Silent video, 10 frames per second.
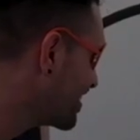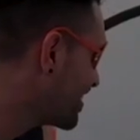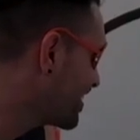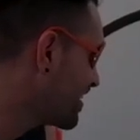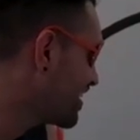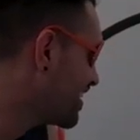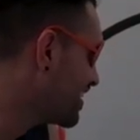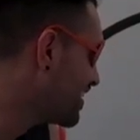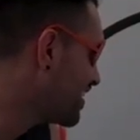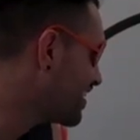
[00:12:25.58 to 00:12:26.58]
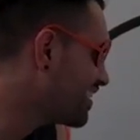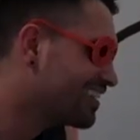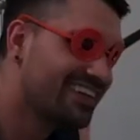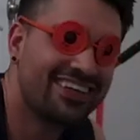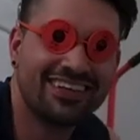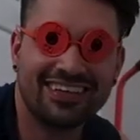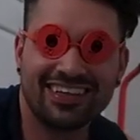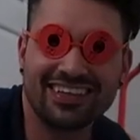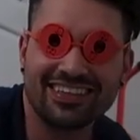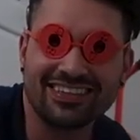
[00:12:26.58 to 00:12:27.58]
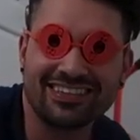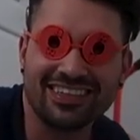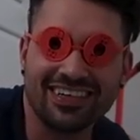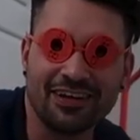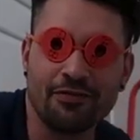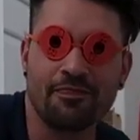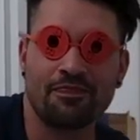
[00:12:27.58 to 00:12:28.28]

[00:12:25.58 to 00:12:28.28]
fucking glasses. Look at this shit